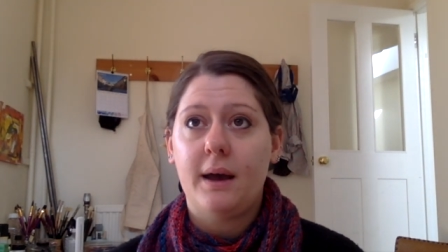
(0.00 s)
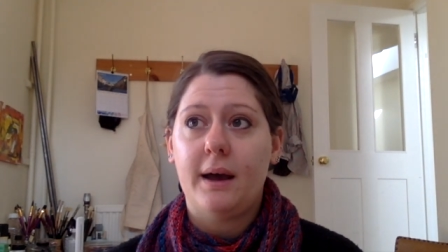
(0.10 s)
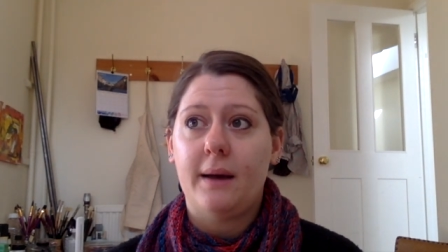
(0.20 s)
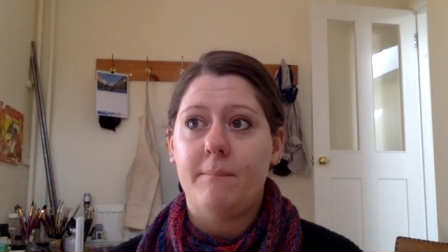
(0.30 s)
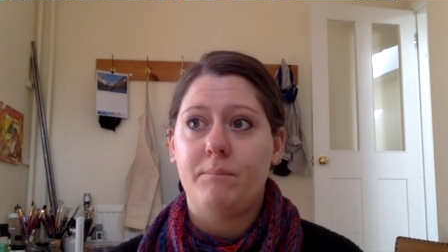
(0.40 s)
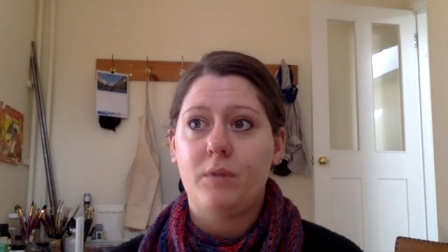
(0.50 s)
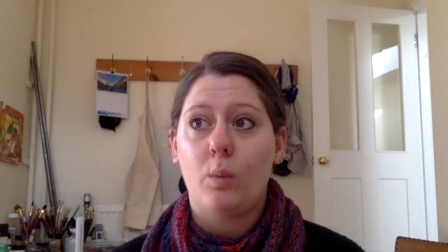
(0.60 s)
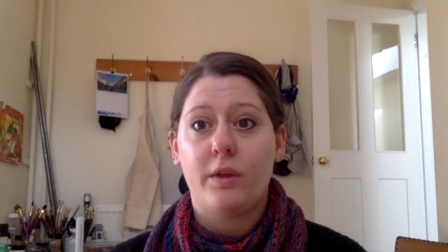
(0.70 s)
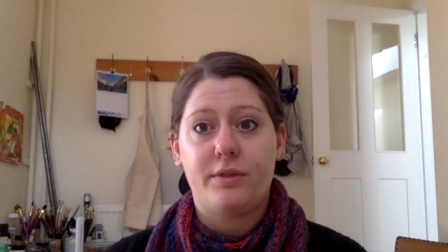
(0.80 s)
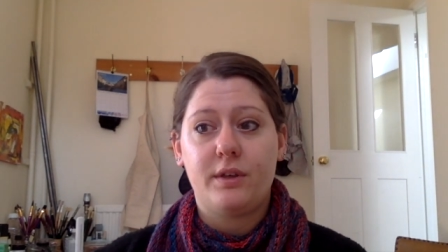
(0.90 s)
um,
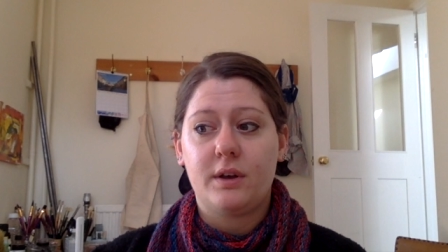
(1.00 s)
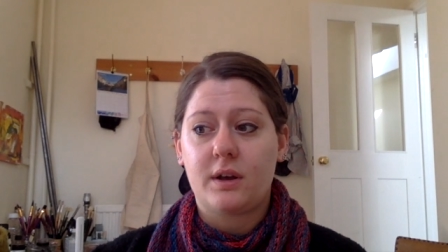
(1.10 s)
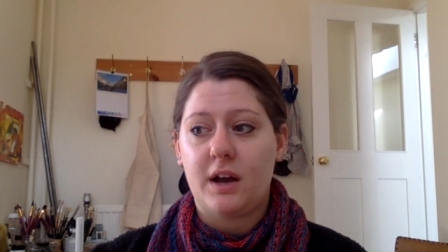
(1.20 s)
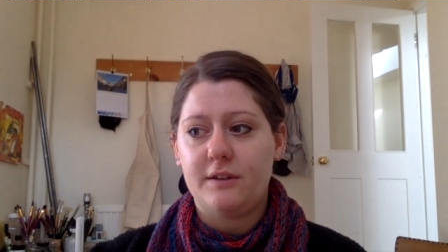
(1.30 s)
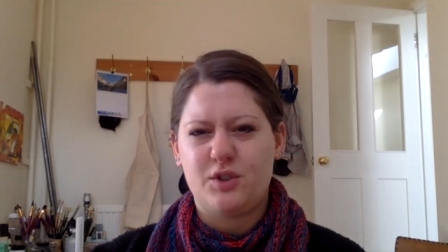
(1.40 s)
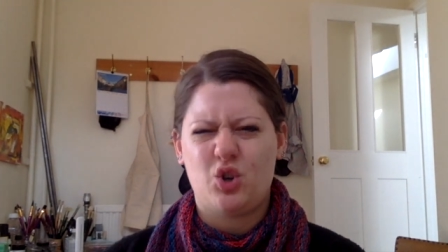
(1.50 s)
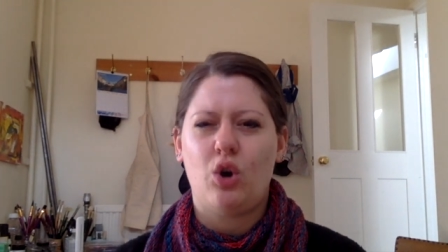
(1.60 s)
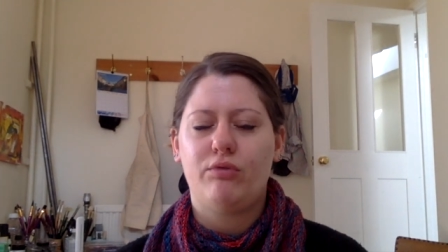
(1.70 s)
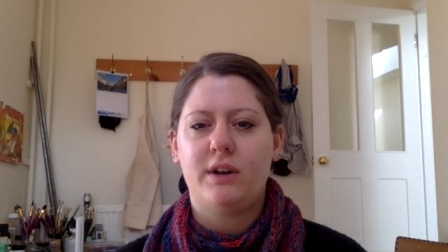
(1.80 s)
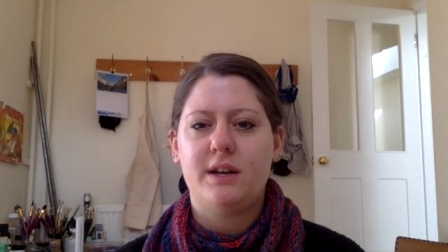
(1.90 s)
what the kind of
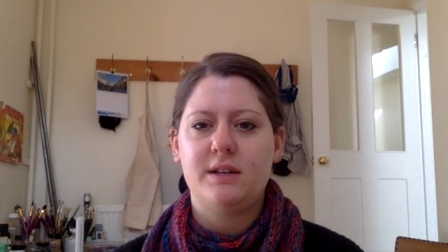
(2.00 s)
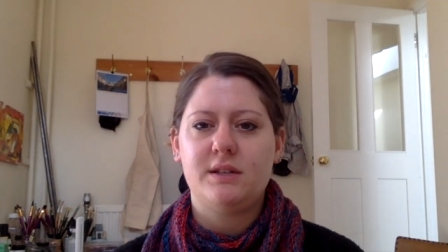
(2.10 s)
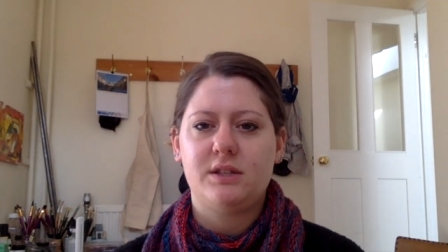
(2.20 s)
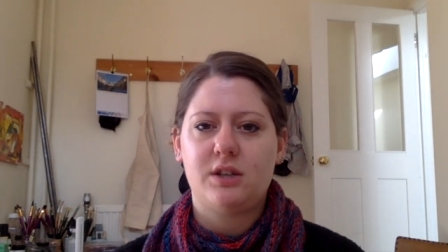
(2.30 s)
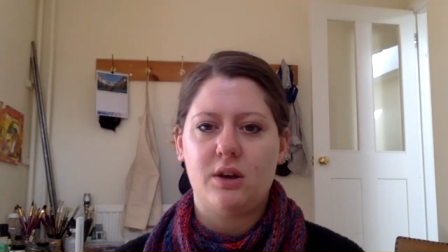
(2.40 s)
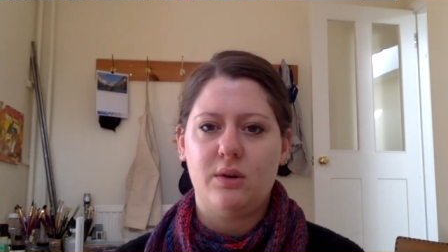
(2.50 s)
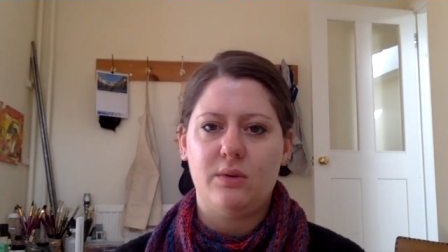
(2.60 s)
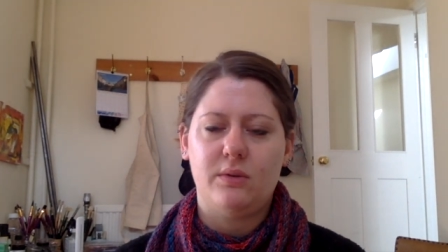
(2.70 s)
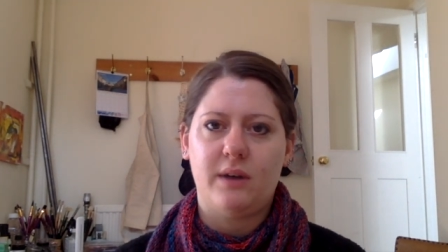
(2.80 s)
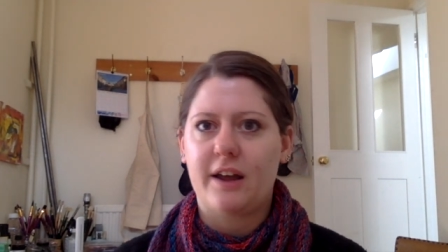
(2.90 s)
genre is, so
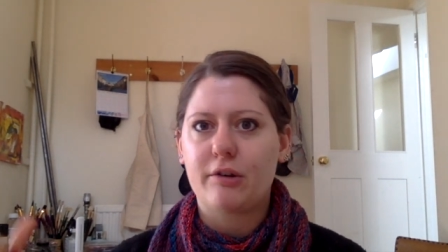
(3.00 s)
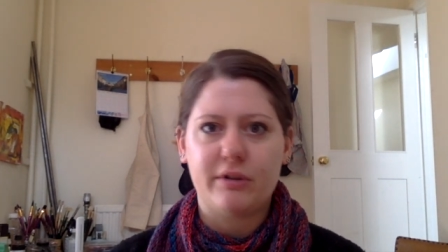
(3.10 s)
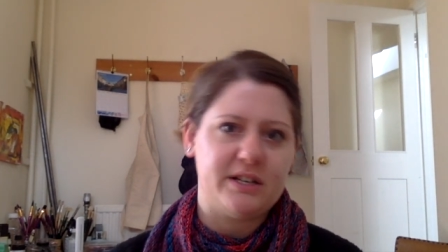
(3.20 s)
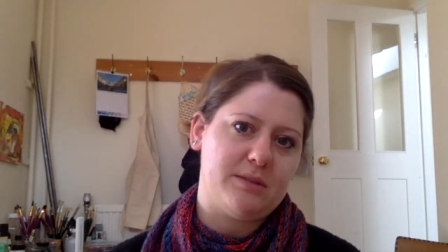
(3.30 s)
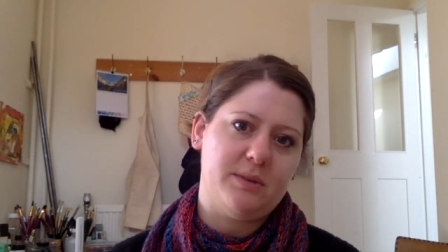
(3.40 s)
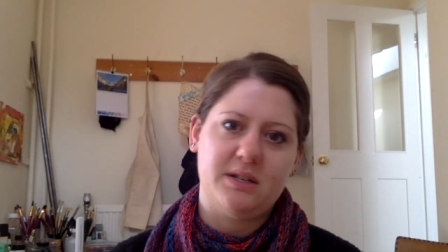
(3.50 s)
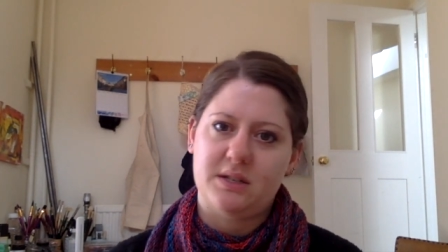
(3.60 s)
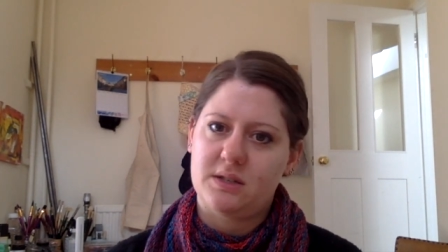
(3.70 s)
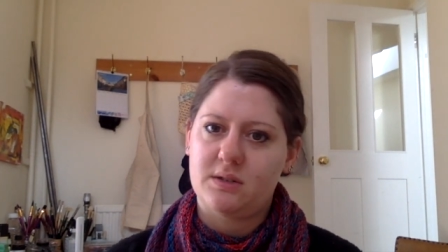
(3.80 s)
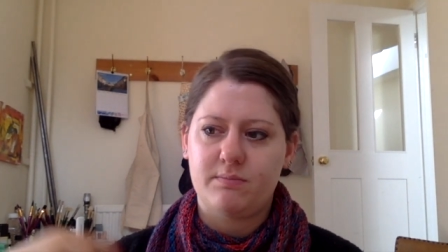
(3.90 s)
like
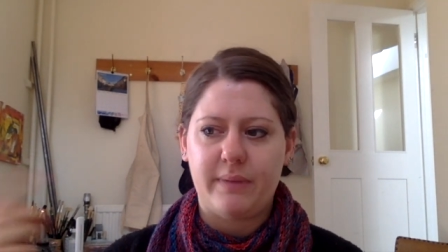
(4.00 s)
Christmas,